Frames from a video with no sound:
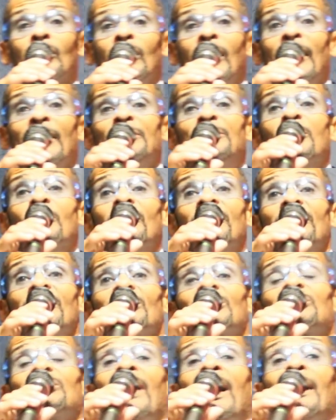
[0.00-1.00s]
And during
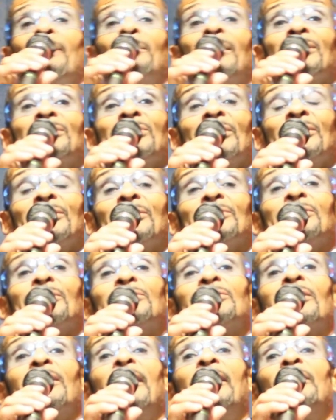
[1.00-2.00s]
this time, they said that
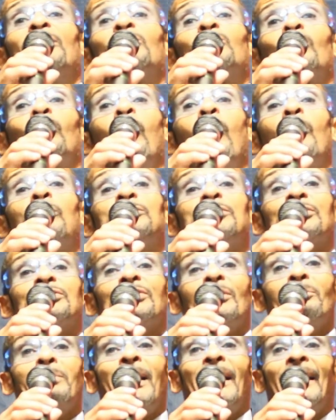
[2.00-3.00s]
this lady drove to
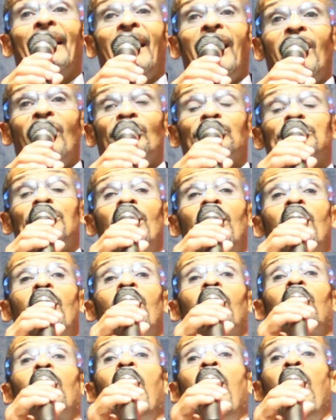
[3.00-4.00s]
somebody's house,
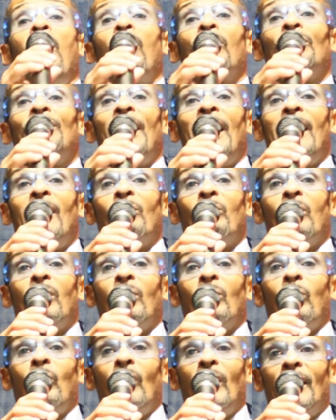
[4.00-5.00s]
called
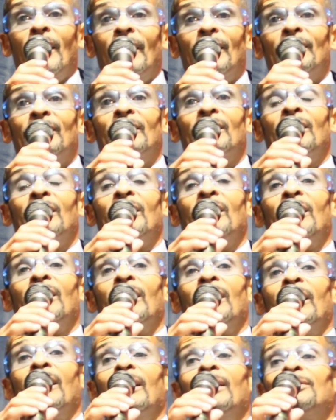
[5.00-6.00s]
911,
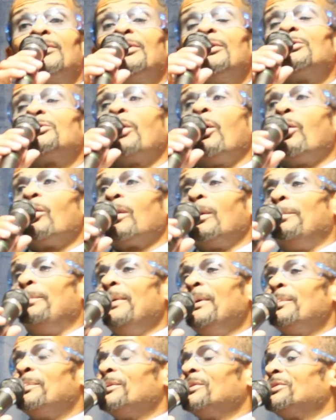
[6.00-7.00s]
and she told the
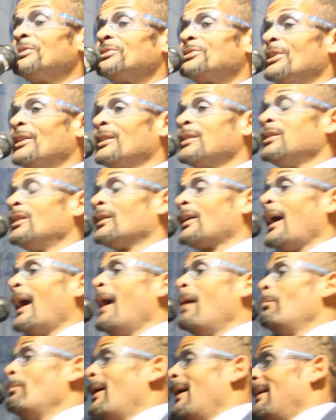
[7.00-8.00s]
people, she said, look,
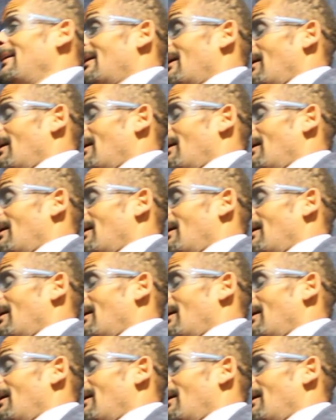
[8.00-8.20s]
I might